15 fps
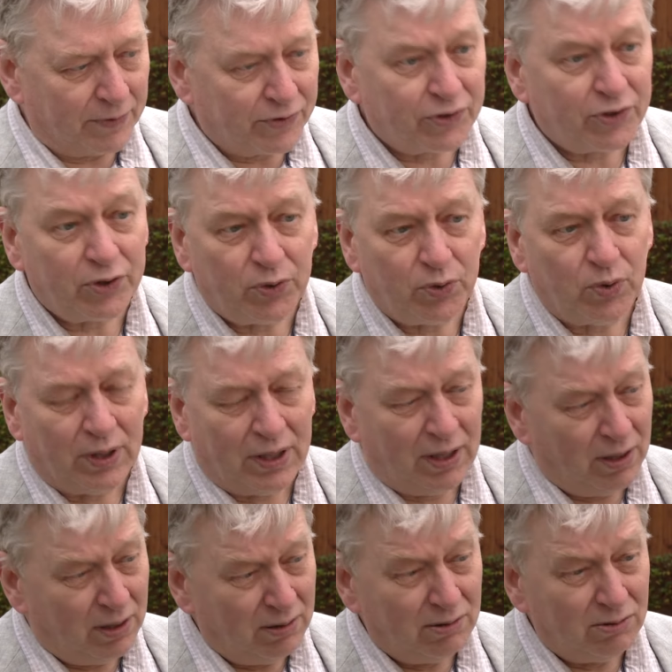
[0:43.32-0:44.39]
through
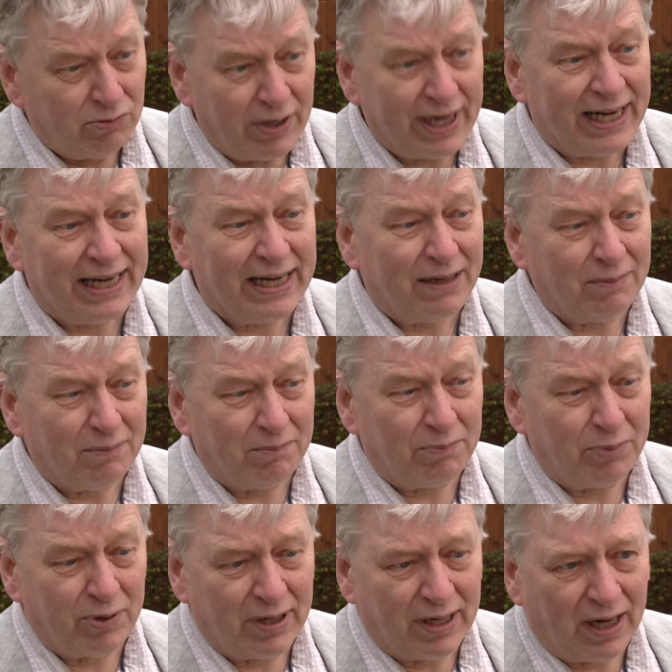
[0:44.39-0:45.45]
really
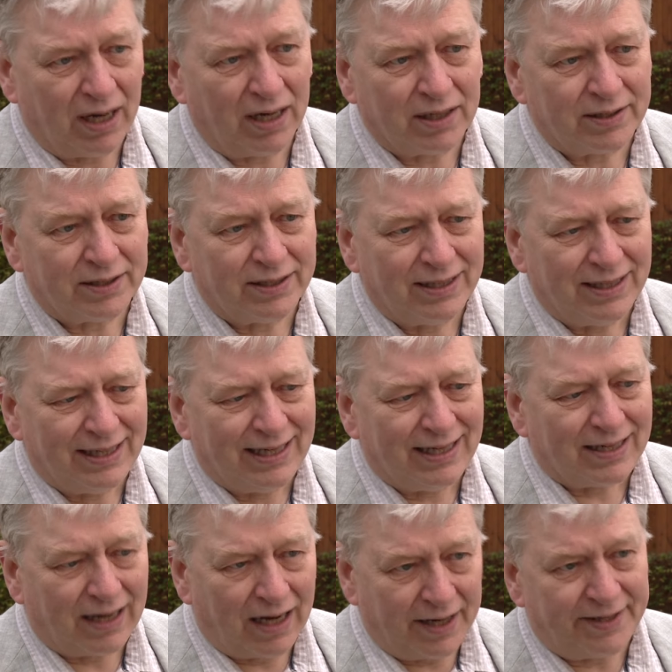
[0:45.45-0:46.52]
prolonged
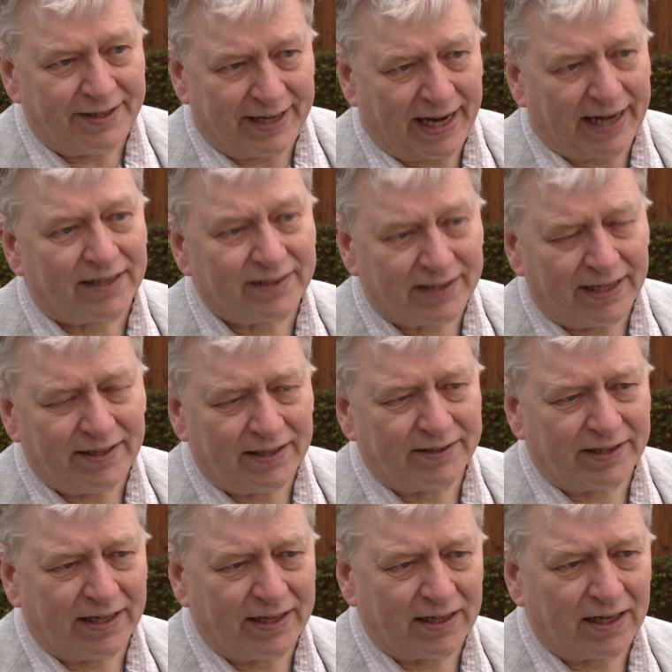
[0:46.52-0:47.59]
contact,
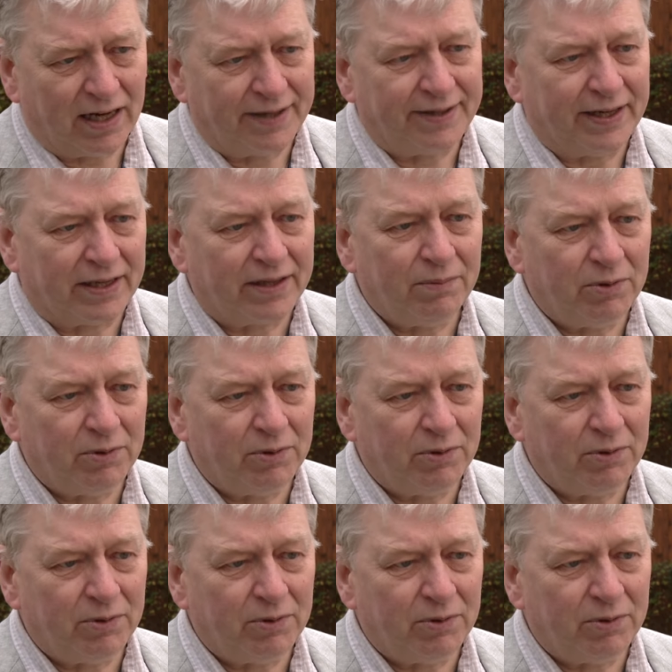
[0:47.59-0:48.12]
skin-to-skin contact.